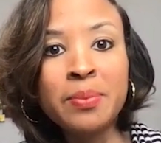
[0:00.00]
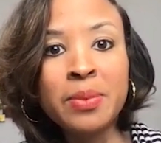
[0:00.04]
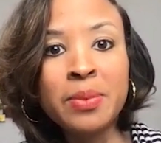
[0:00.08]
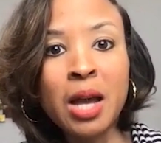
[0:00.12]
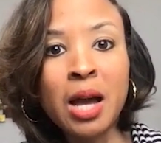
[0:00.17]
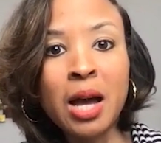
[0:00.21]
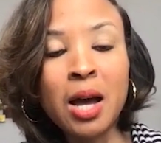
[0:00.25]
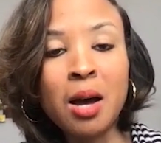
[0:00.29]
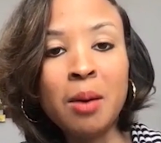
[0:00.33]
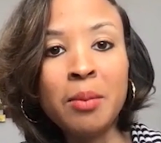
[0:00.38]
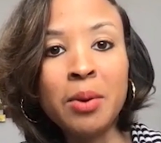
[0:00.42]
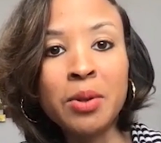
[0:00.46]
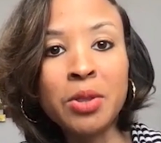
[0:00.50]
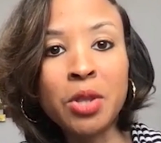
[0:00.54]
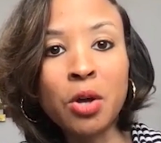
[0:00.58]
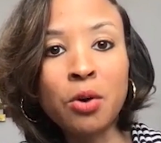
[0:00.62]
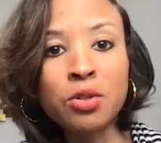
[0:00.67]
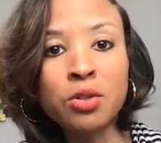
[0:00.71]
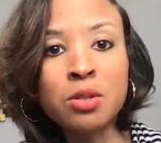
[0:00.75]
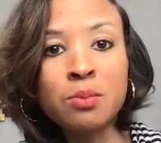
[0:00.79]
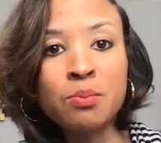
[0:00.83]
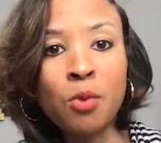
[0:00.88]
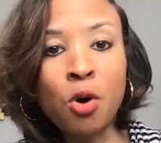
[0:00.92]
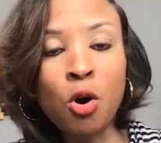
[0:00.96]

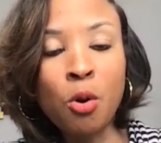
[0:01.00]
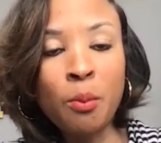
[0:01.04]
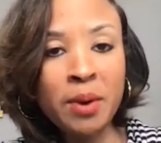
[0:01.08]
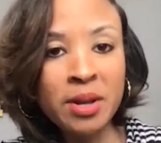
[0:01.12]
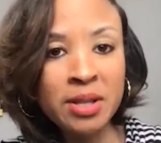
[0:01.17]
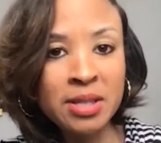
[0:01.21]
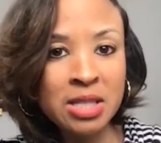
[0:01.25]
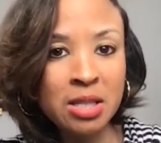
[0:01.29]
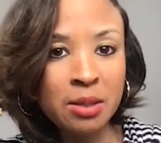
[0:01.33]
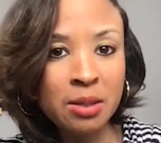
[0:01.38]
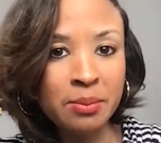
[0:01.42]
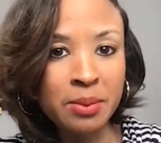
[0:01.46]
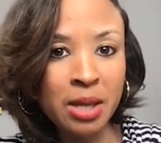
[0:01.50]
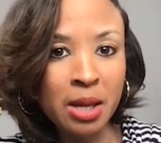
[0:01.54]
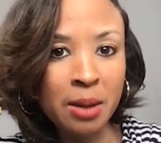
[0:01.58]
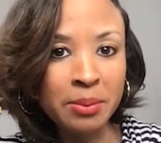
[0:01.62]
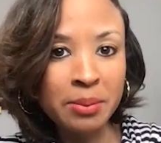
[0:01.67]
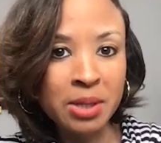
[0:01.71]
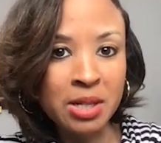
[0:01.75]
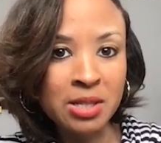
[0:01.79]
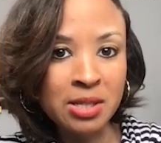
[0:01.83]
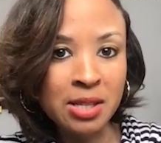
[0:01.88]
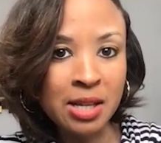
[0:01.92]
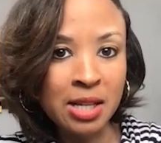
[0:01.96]
those moments to be
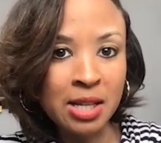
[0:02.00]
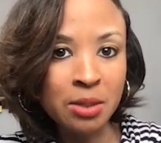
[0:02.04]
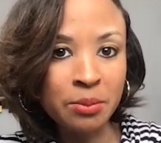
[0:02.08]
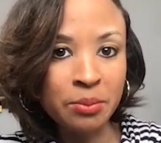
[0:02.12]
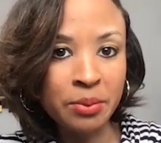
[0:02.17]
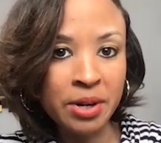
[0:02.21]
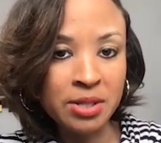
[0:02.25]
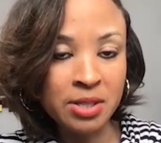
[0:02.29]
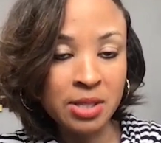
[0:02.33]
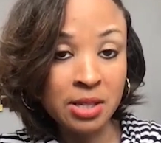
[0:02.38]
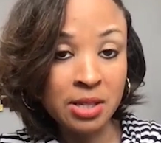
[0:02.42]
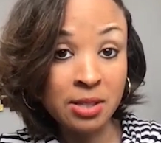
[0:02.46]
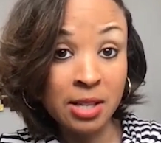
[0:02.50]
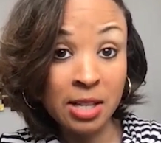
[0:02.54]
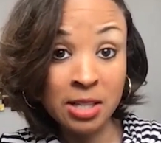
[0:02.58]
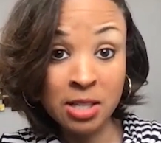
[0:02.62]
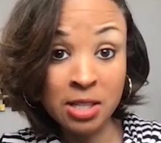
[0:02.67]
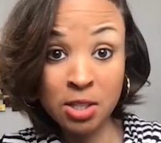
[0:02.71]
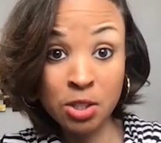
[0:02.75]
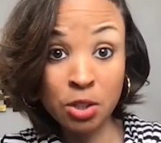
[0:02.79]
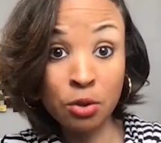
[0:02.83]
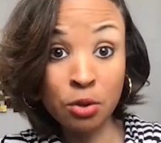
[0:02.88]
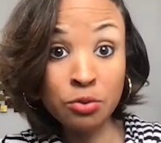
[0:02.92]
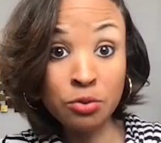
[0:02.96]
able to celebrate success,
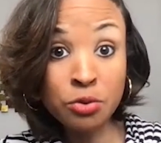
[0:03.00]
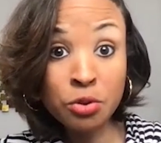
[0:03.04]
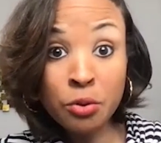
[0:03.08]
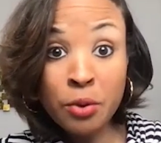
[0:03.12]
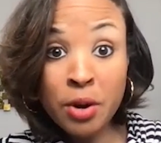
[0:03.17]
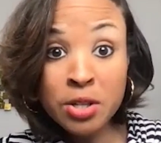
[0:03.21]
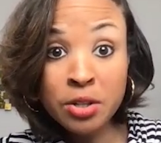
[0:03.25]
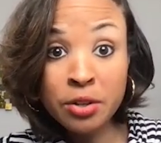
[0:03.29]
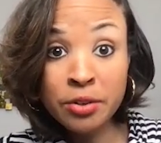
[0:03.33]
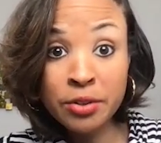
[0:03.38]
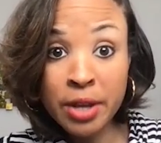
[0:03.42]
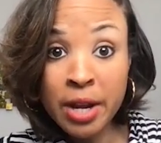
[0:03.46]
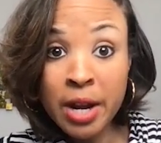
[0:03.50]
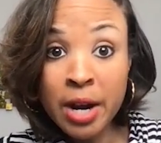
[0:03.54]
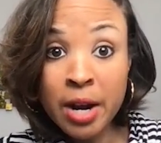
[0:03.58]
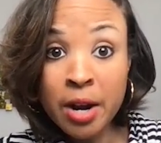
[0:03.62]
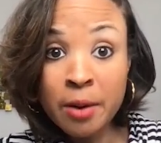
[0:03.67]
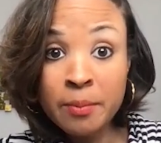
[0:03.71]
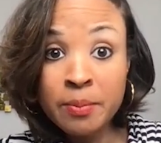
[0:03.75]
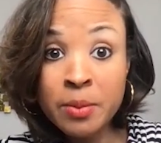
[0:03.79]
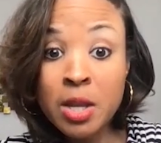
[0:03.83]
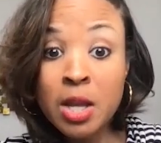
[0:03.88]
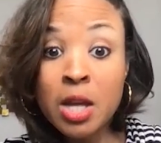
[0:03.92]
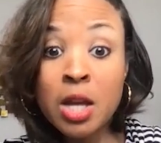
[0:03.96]
because those stories are
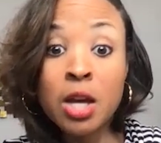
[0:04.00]
there.